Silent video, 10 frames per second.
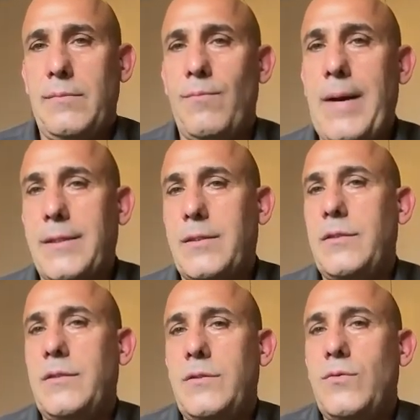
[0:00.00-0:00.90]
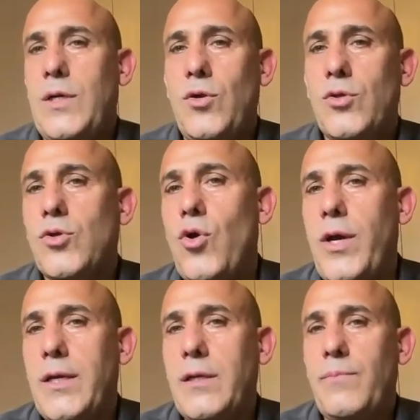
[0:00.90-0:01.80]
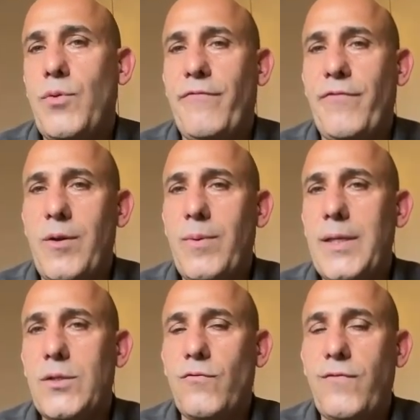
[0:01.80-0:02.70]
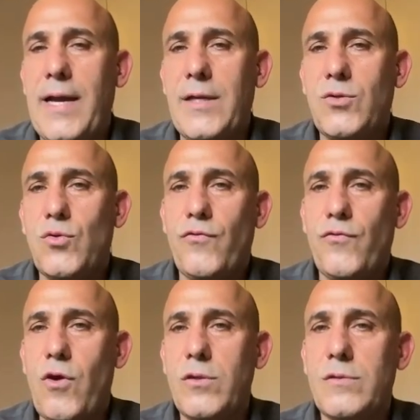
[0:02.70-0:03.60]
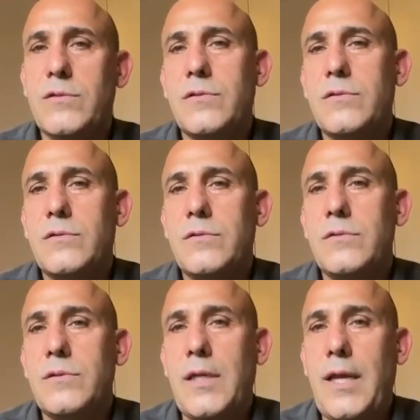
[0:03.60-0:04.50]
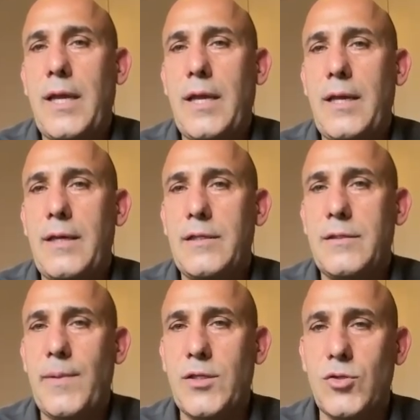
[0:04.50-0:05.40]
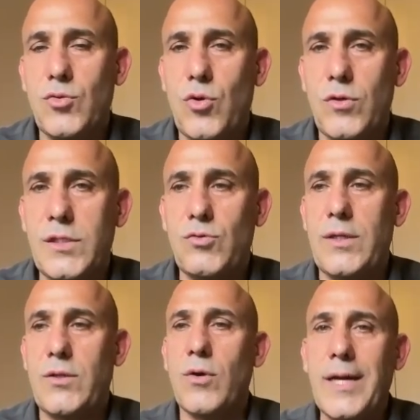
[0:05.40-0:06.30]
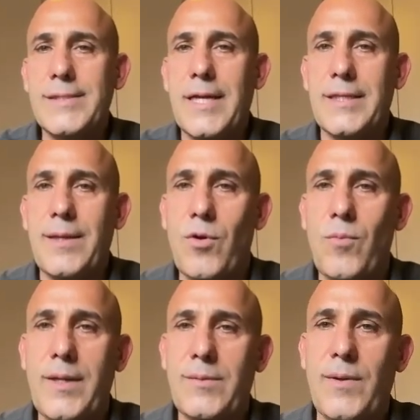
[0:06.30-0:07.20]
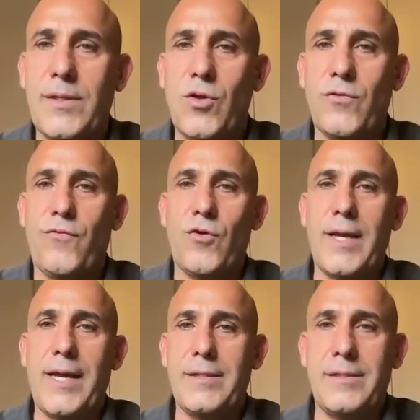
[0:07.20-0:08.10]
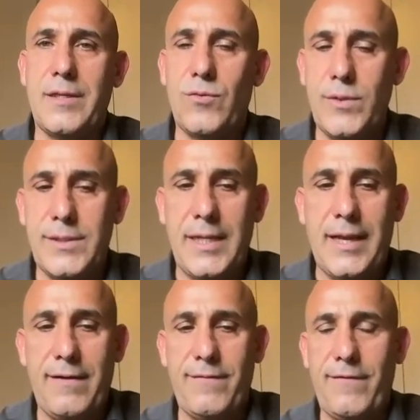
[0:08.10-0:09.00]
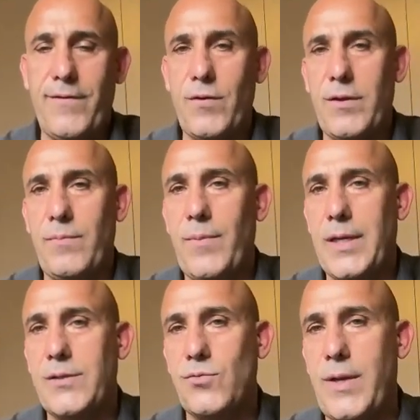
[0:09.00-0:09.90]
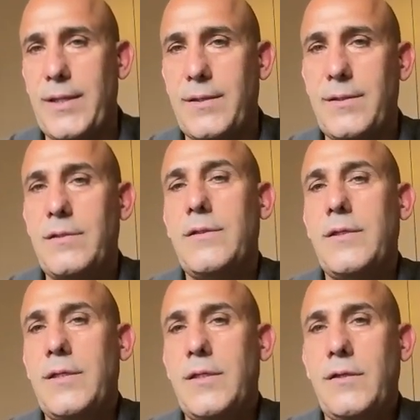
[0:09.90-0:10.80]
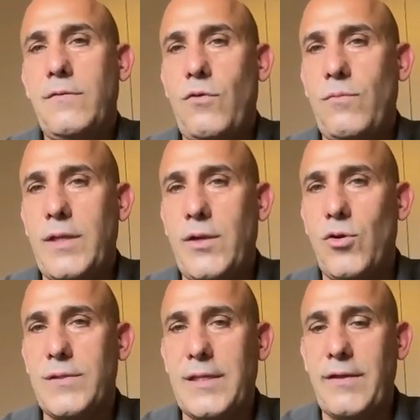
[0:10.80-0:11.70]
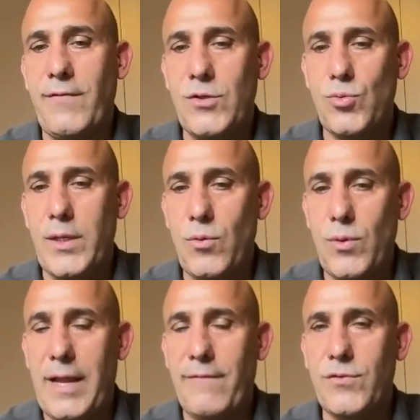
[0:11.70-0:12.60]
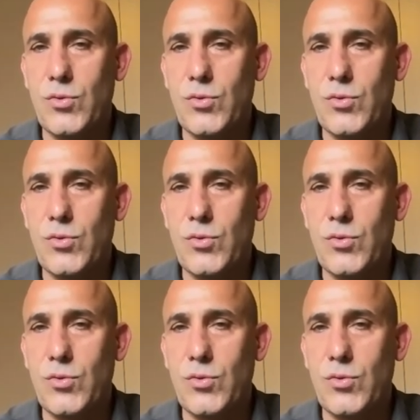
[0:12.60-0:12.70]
But we're not going preferably to fight two fronts. It's better to concentrate on Gaza at the moment, but not forget that we still have a very big threat from the north that eventually we'll have